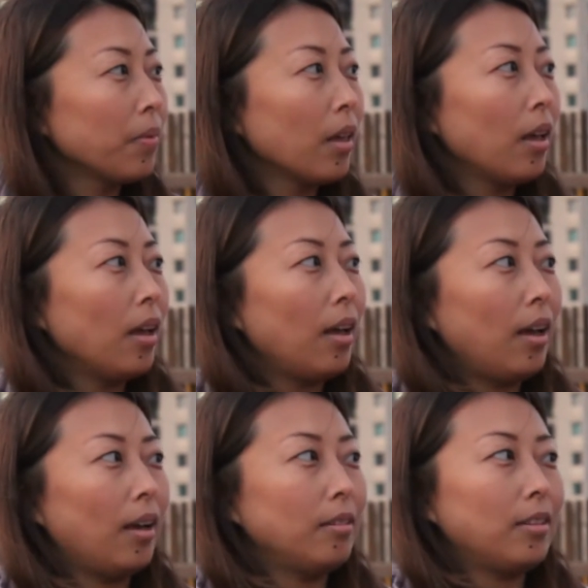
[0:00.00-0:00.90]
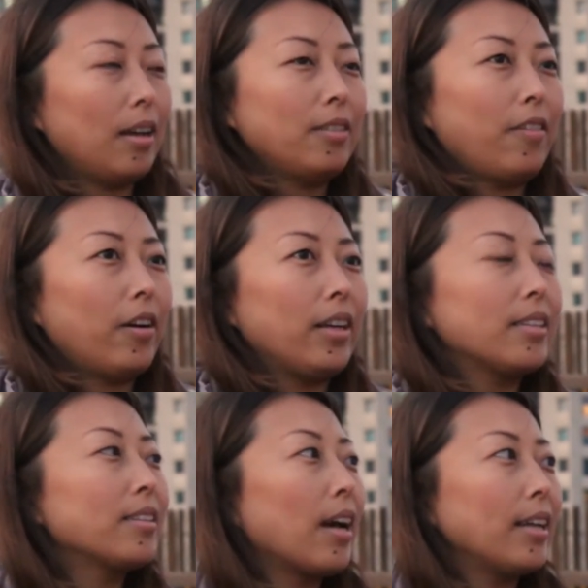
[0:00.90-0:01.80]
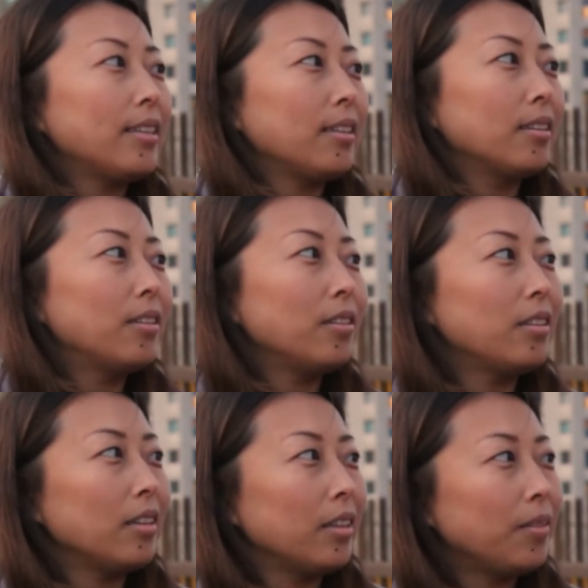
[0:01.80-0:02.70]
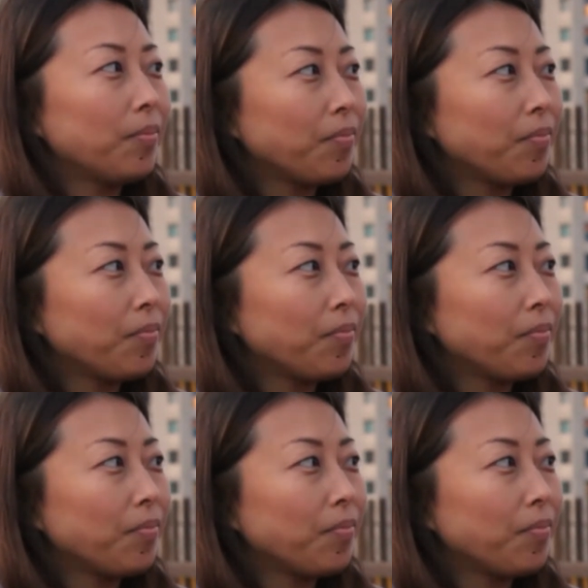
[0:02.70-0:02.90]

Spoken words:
Yeah. So that's very exciting to see.